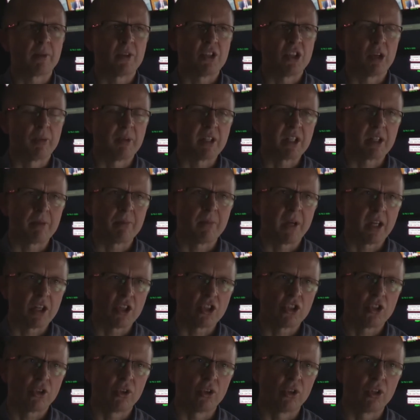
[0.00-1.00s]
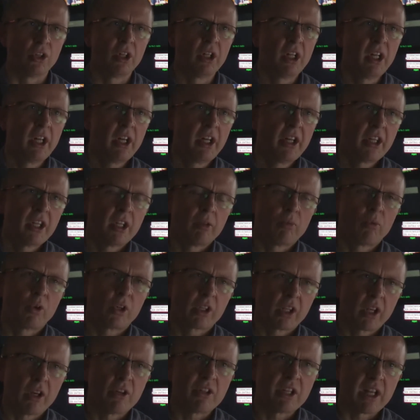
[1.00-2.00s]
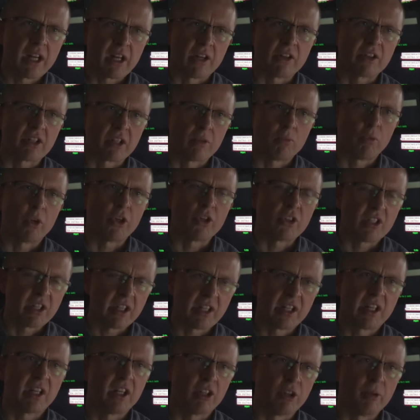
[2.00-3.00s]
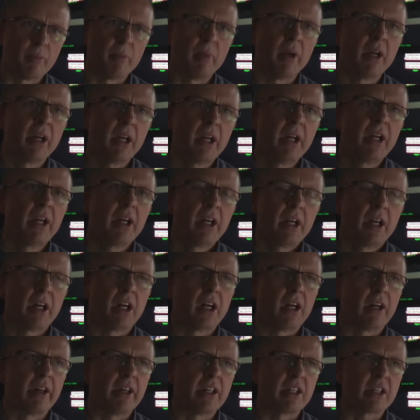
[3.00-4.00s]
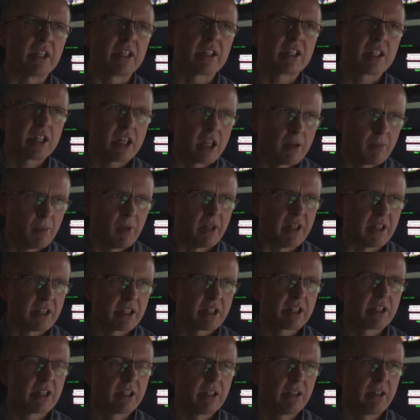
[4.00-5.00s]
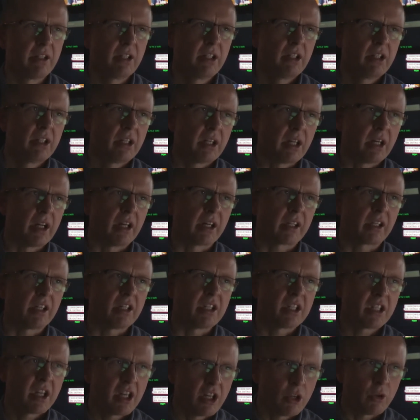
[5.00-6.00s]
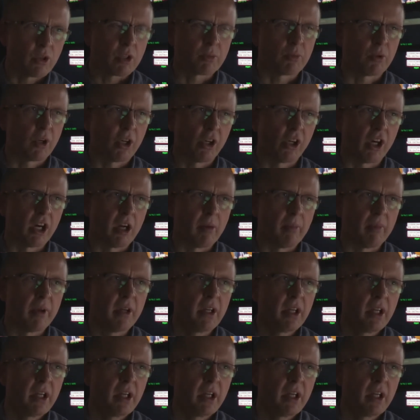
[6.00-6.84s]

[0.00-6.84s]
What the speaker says: of my job is to make sure that what goes out and what you see at home is a seamless, continuous programme.